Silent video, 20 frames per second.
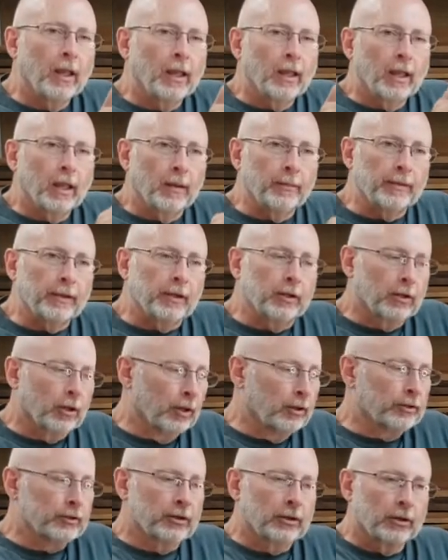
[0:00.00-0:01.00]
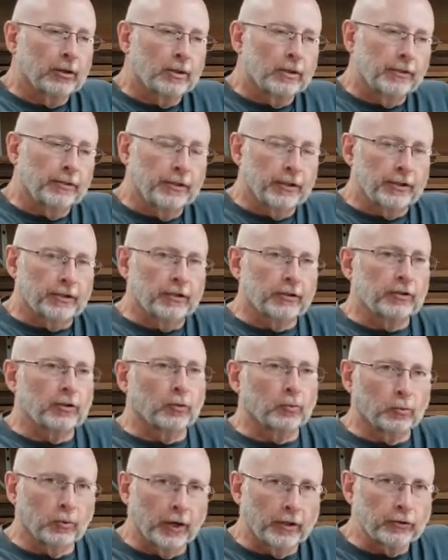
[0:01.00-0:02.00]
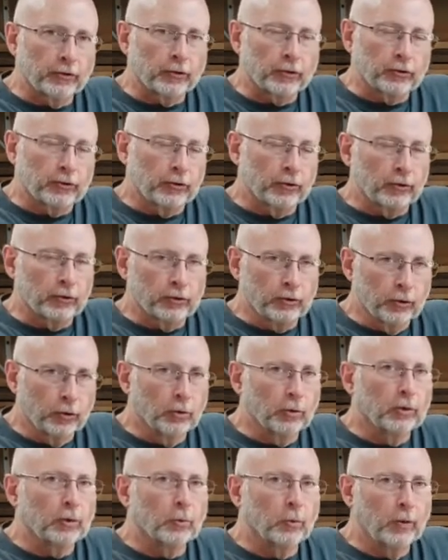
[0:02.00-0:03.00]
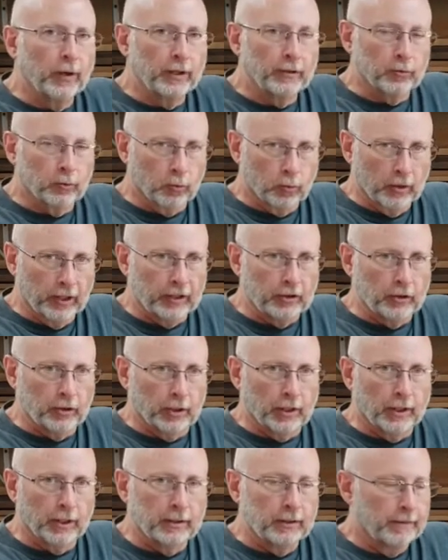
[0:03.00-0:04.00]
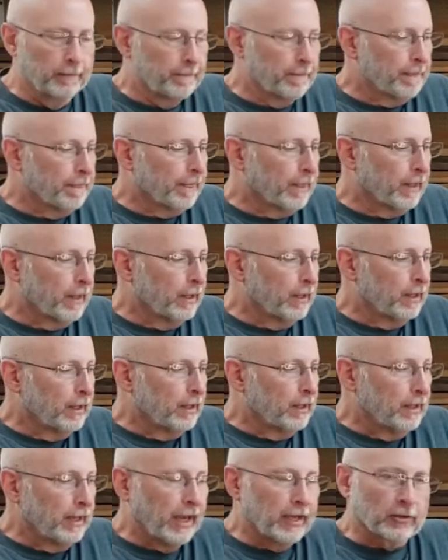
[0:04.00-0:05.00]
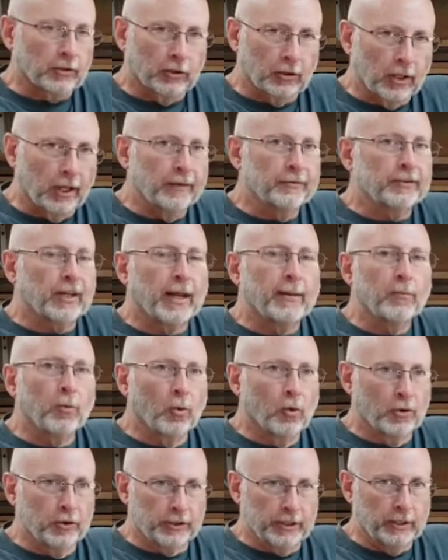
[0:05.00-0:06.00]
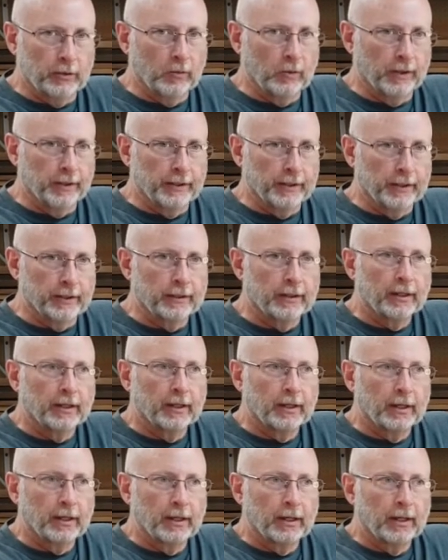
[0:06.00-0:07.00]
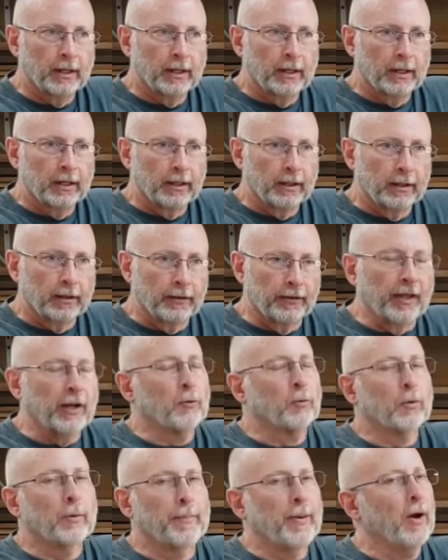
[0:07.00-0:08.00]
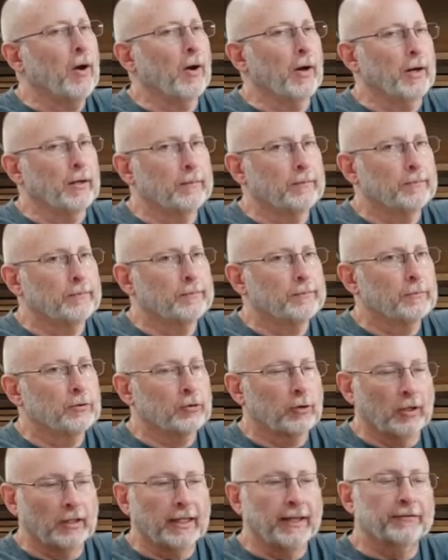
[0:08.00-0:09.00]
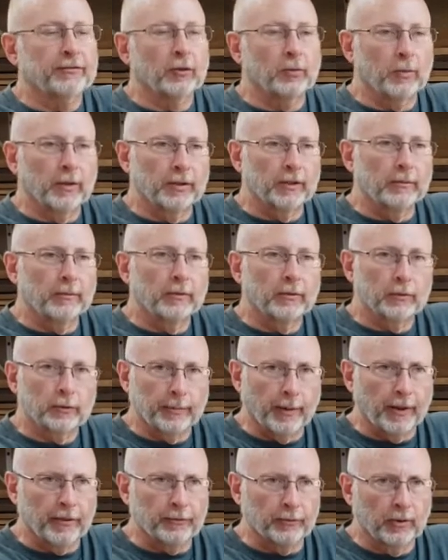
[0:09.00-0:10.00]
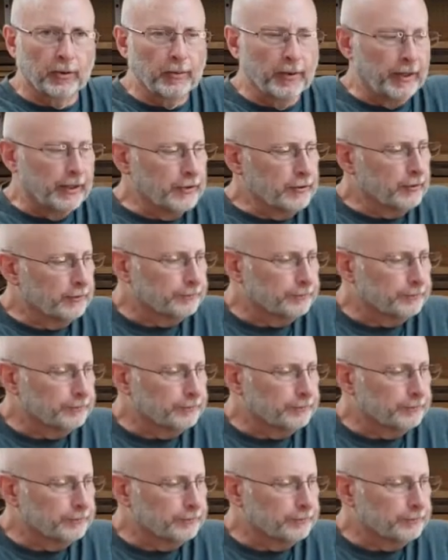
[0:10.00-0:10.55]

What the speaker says: and because this is a registered tool with Ridgid, has a lifetime warranty with it, they'll repair it. So I left it with them. It's about 3 weeks.